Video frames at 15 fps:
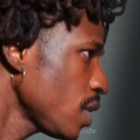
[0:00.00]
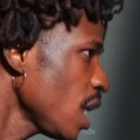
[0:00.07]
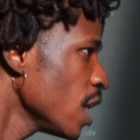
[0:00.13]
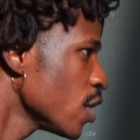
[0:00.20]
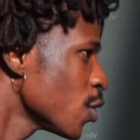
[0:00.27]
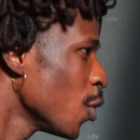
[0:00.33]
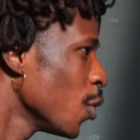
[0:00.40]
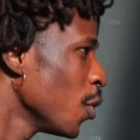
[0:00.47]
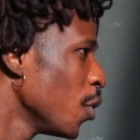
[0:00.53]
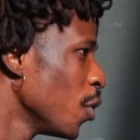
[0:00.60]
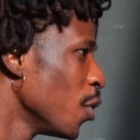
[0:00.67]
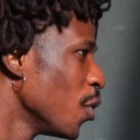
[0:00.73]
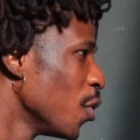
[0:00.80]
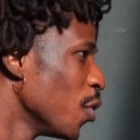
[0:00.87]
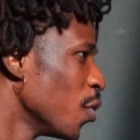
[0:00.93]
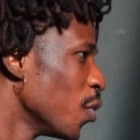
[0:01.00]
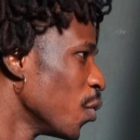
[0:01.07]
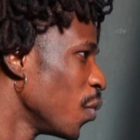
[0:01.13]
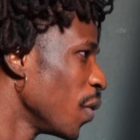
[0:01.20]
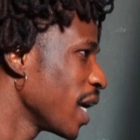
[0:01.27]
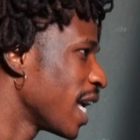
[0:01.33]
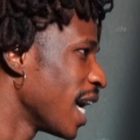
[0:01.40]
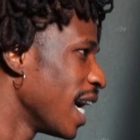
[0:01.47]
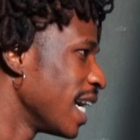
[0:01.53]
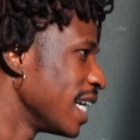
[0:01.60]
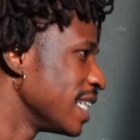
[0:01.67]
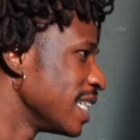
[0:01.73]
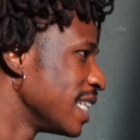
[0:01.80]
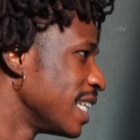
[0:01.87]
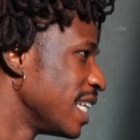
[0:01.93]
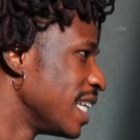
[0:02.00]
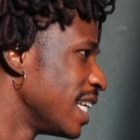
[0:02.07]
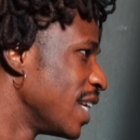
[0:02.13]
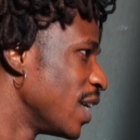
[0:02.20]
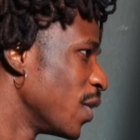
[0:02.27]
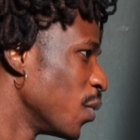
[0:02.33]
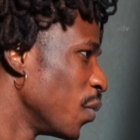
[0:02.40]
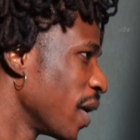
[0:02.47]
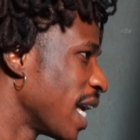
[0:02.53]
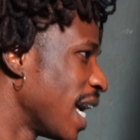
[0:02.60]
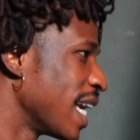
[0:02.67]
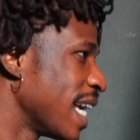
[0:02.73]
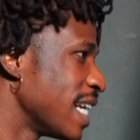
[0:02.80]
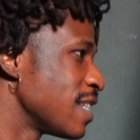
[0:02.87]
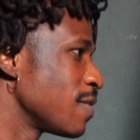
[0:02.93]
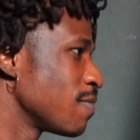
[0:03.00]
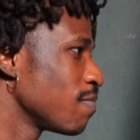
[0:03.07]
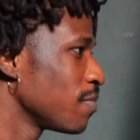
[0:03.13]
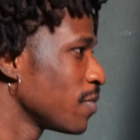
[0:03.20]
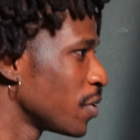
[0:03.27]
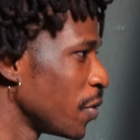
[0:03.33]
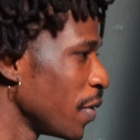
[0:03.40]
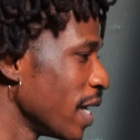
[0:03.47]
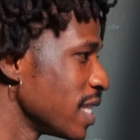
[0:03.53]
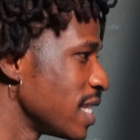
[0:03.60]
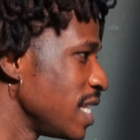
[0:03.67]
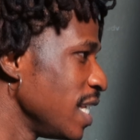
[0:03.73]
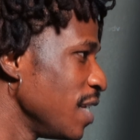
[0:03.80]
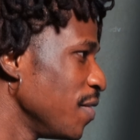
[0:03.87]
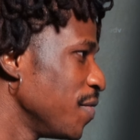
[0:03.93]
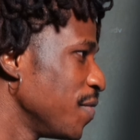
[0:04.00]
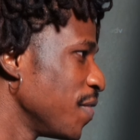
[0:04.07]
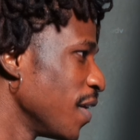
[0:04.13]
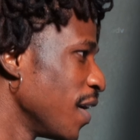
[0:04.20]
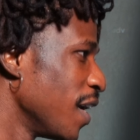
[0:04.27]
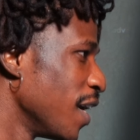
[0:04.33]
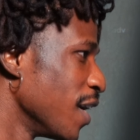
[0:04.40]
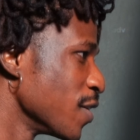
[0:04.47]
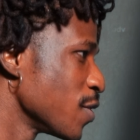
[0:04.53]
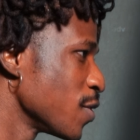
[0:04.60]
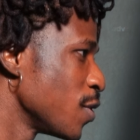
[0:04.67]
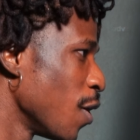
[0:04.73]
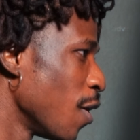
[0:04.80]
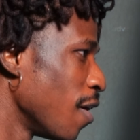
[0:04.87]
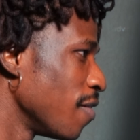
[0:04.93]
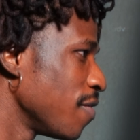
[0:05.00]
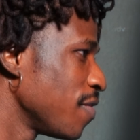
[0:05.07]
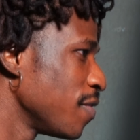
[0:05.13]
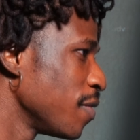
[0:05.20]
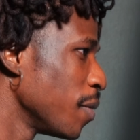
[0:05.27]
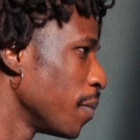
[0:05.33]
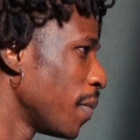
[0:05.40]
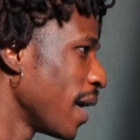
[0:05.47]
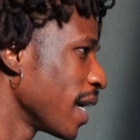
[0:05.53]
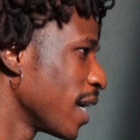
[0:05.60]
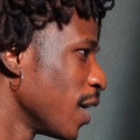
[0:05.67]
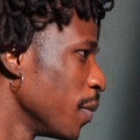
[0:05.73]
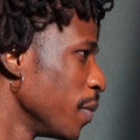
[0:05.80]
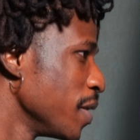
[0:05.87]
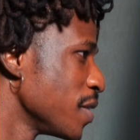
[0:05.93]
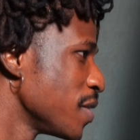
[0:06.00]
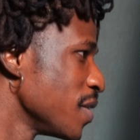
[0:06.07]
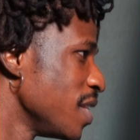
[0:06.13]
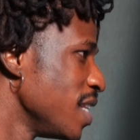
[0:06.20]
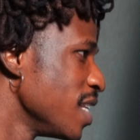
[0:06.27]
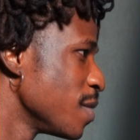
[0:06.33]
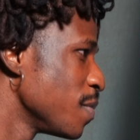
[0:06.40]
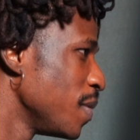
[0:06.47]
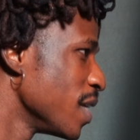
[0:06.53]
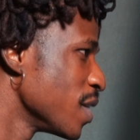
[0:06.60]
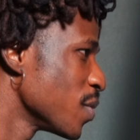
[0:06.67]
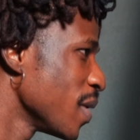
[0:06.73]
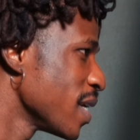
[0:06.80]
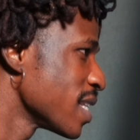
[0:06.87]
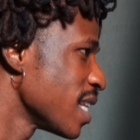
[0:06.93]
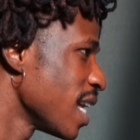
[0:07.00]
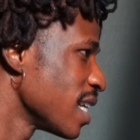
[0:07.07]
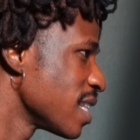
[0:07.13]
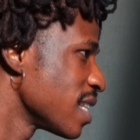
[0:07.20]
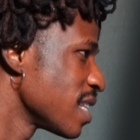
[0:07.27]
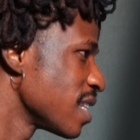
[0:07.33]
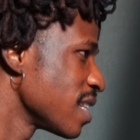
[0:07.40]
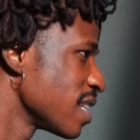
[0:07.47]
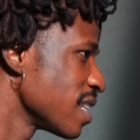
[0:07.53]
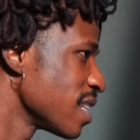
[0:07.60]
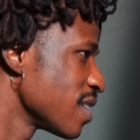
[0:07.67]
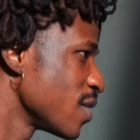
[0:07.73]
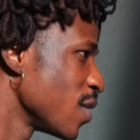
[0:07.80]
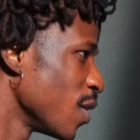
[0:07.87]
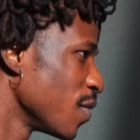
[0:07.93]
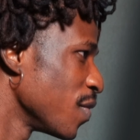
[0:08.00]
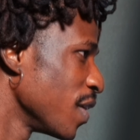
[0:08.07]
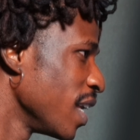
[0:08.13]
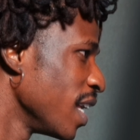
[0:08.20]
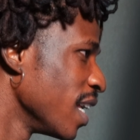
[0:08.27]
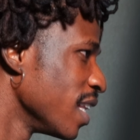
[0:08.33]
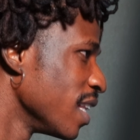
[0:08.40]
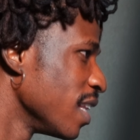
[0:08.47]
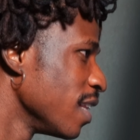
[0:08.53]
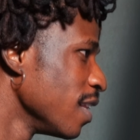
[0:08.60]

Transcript: So we can get creative stuff by coming to this place. Where is that stuff again?